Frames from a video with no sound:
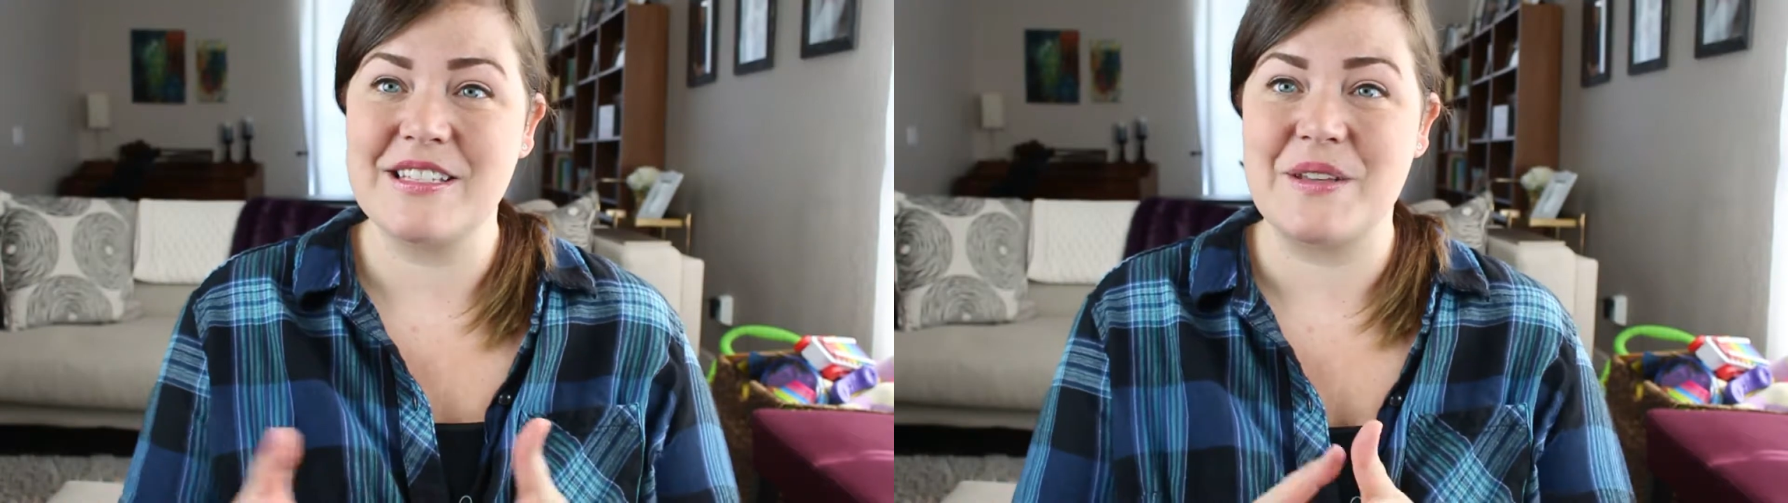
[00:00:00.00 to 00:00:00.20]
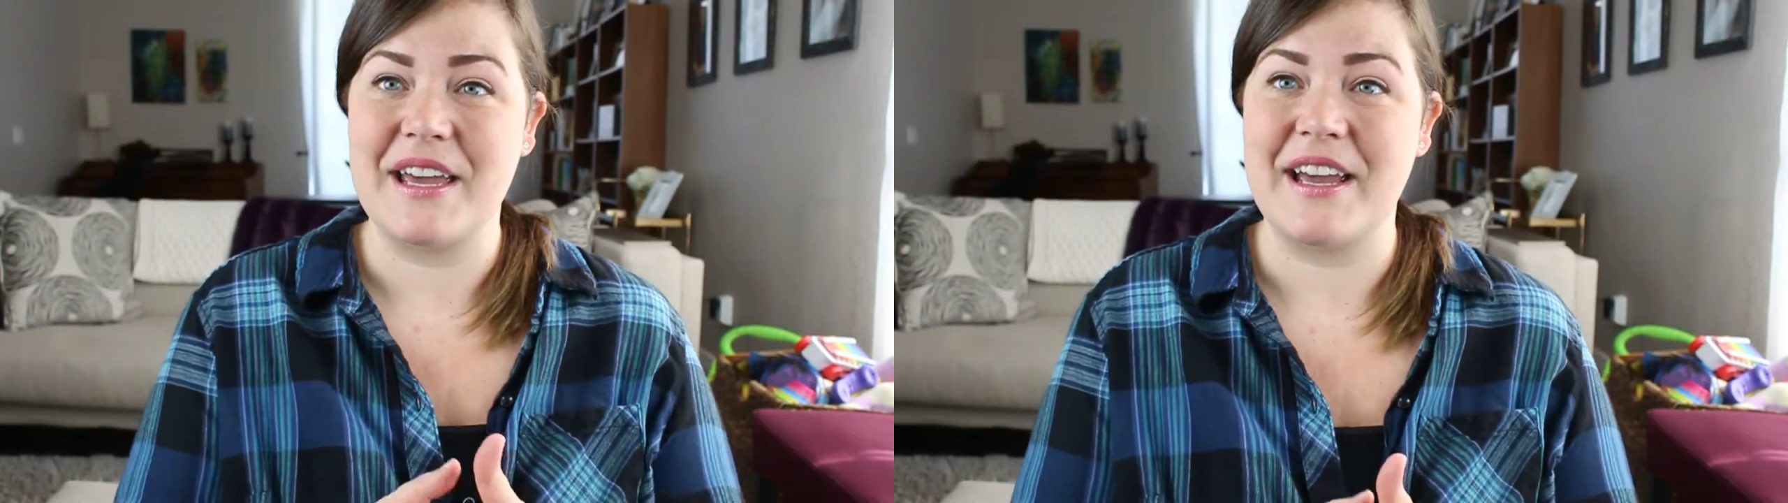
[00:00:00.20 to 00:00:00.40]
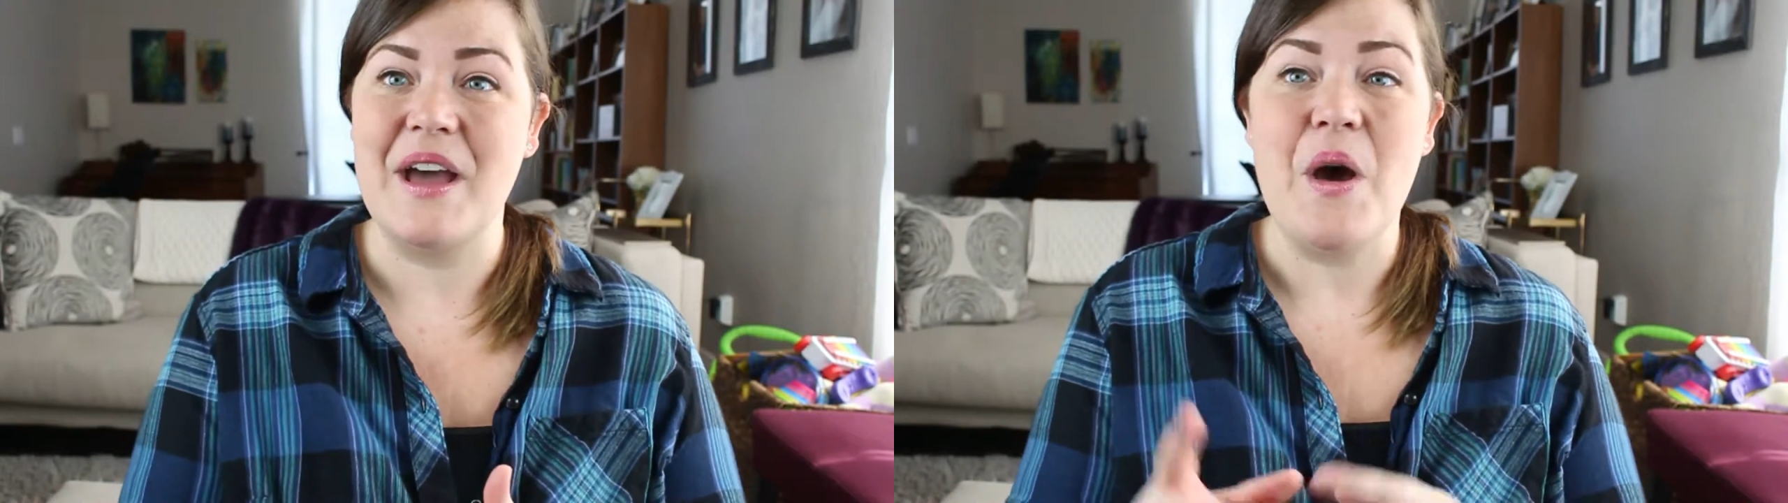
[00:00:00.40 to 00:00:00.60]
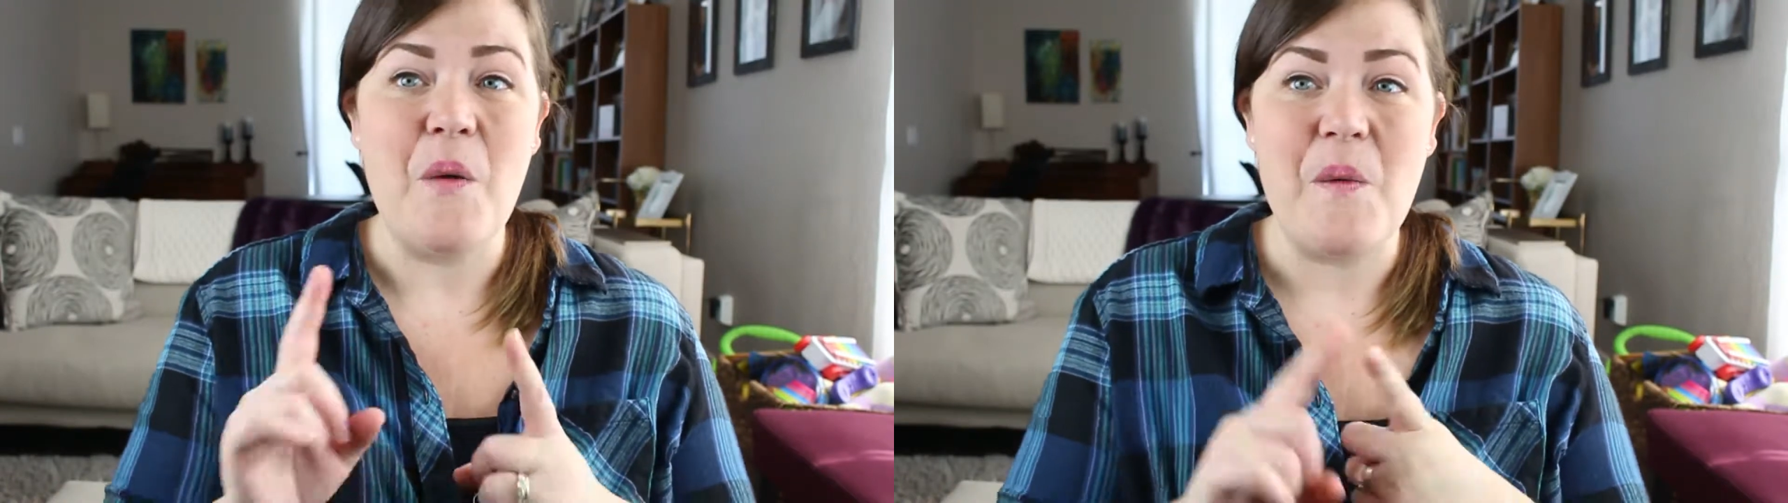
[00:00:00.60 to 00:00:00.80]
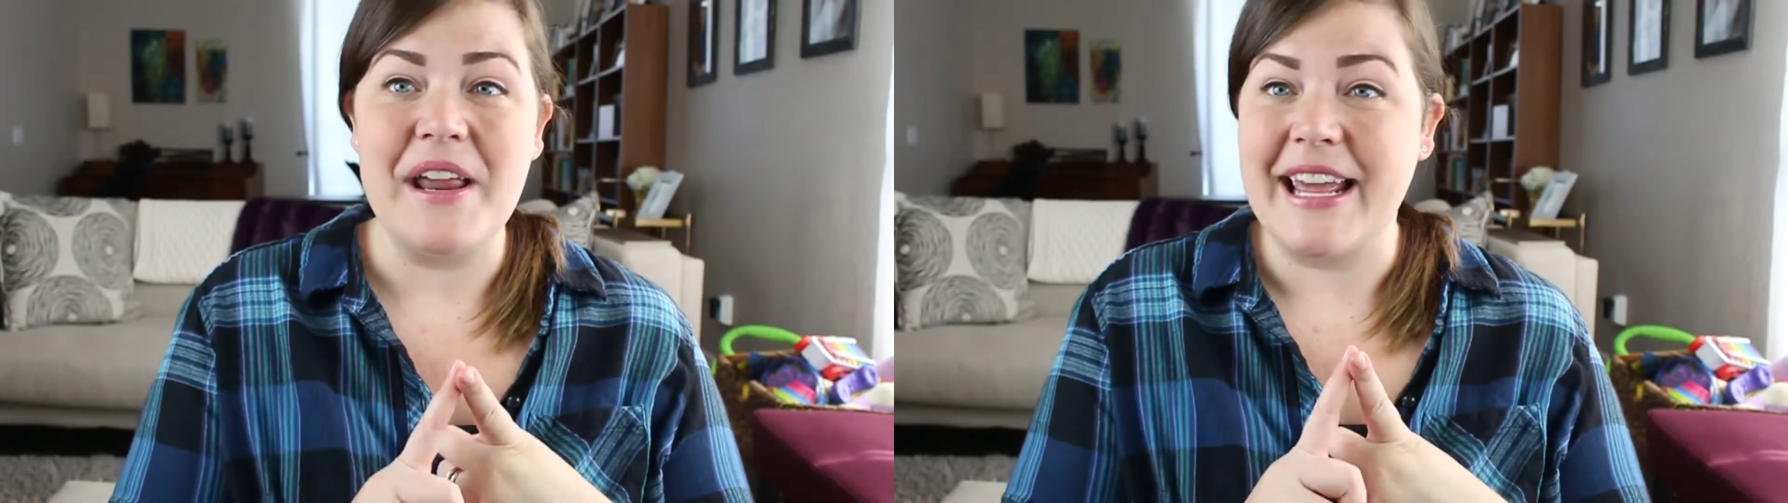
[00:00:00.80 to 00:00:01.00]
so that
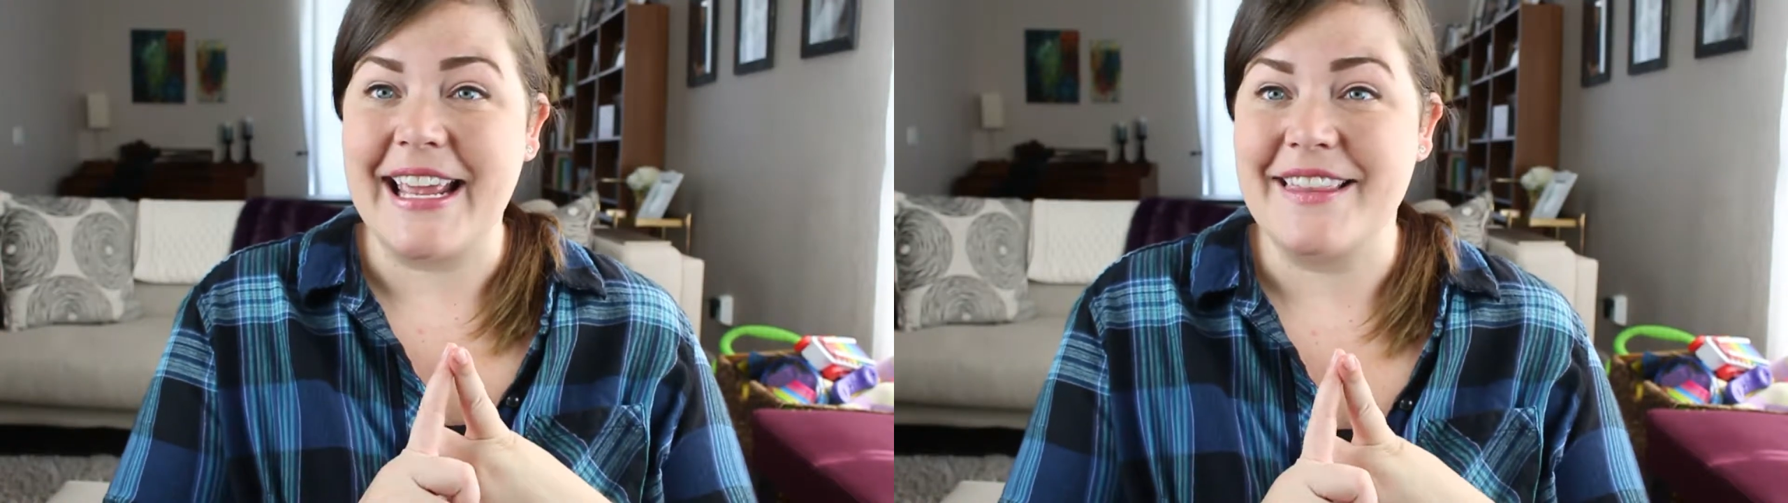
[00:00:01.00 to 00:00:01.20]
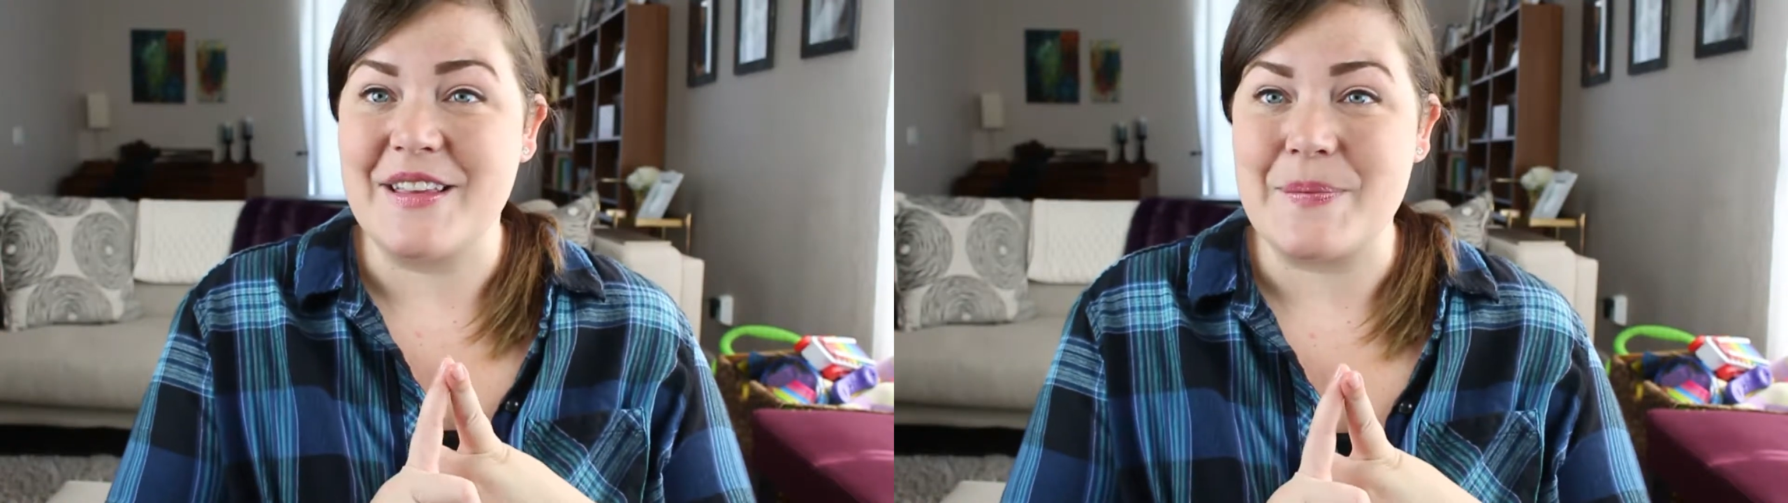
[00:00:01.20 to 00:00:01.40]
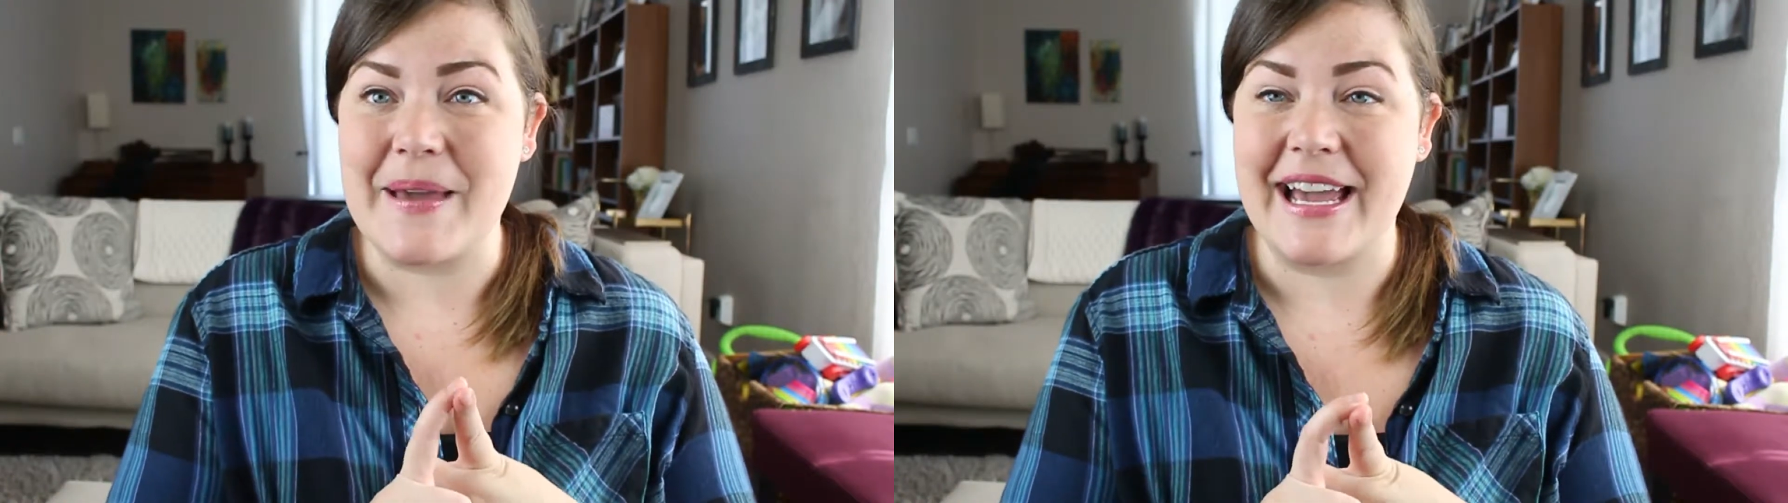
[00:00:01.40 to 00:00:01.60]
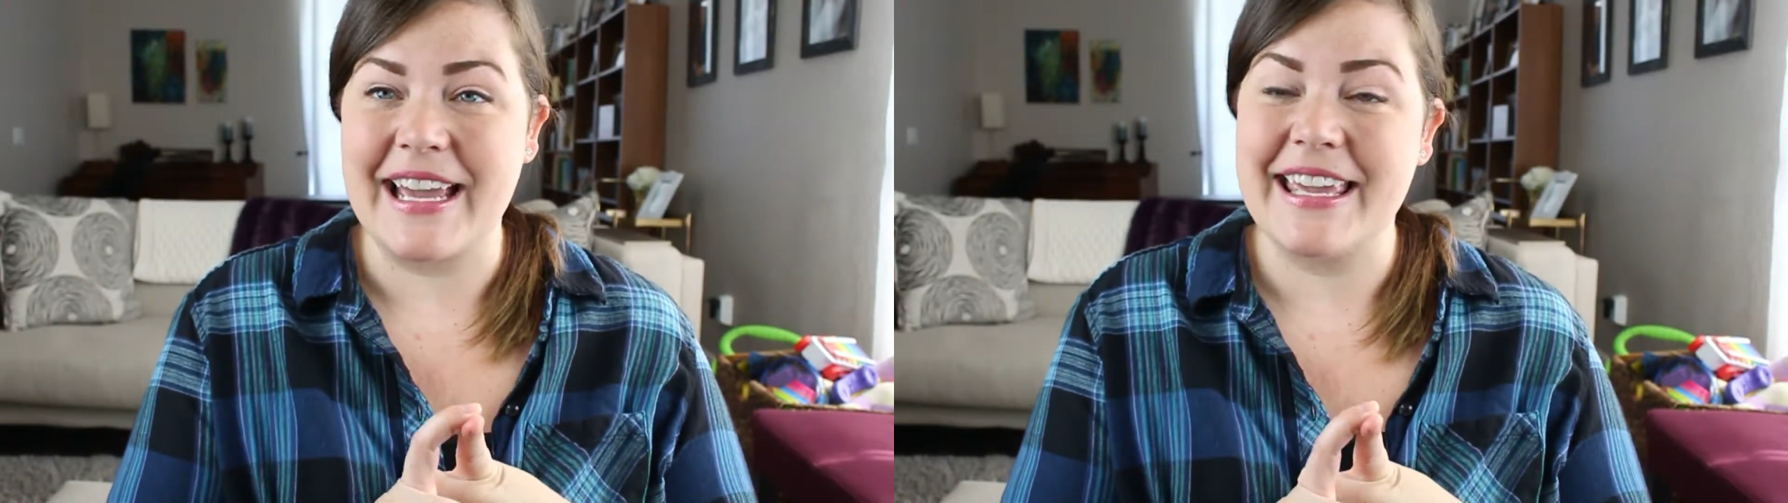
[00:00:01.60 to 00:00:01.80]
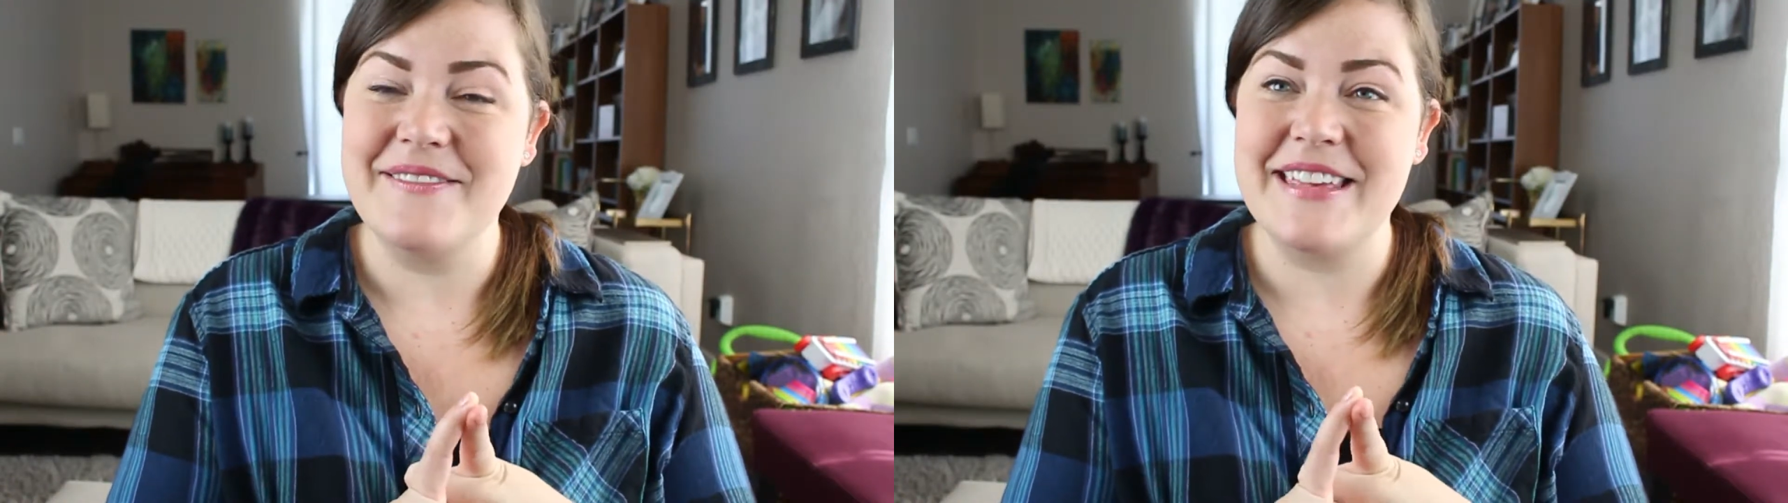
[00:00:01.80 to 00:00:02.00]
1, I can look
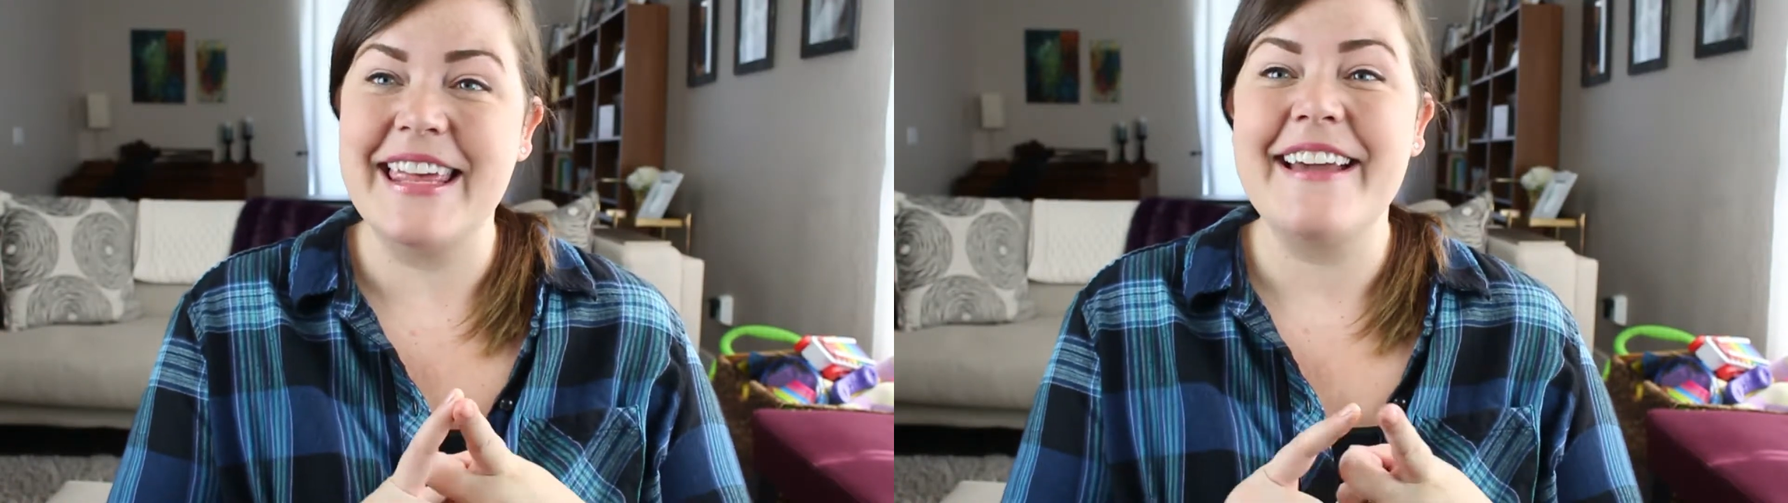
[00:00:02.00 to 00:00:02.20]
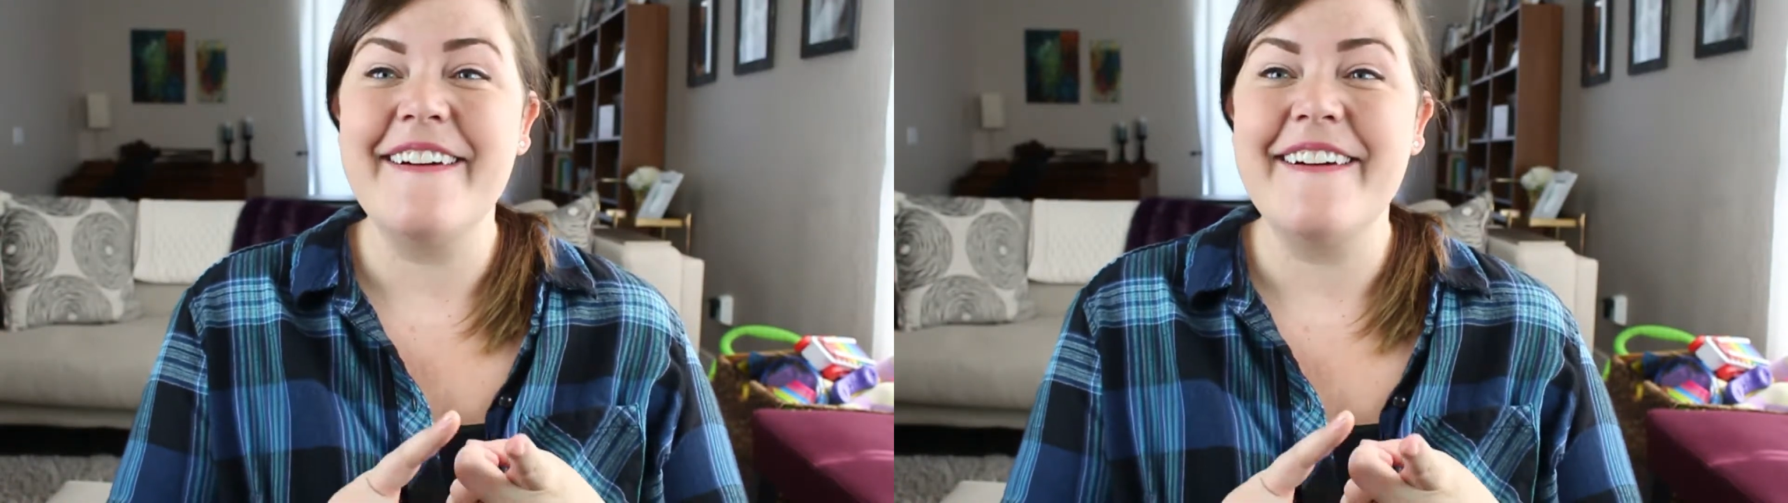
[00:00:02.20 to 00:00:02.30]
back and be like,